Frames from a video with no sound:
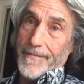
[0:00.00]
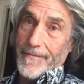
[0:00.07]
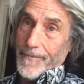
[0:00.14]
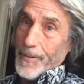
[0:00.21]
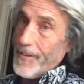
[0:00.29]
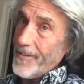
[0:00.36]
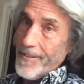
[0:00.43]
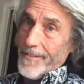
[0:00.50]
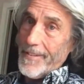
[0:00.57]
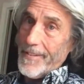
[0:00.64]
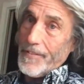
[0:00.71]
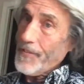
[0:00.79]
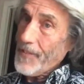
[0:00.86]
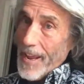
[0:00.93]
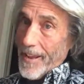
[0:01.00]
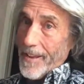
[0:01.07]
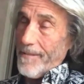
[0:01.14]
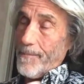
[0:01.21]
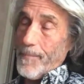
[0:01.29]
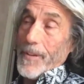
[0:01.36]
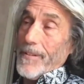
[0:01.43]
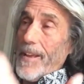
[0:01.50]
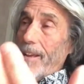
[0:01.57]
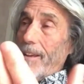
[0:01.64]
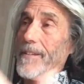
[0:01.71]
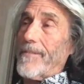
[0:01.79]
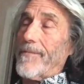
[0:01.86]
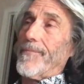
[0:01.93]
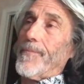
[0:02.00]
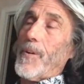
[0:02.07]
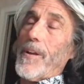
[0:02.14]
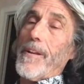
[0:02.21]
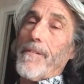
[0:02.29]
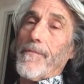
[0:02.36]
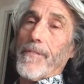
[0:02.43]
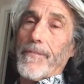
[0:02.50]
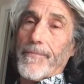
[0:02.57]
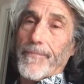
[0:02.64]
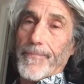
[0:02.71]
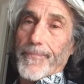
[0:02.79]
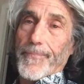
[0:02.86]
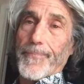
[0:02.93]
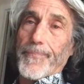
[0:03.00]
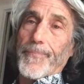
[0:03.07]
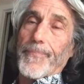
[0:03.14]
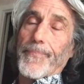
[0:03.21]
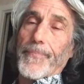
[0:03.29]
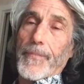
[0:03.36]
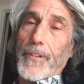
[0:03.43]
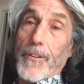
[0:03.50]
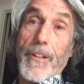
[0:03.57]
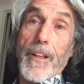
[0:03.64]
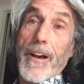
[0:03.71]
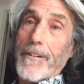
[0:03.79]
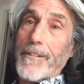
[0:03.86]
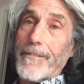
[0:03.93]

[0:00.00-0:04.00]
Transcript: which is insane. But hey, whatever. Good luck.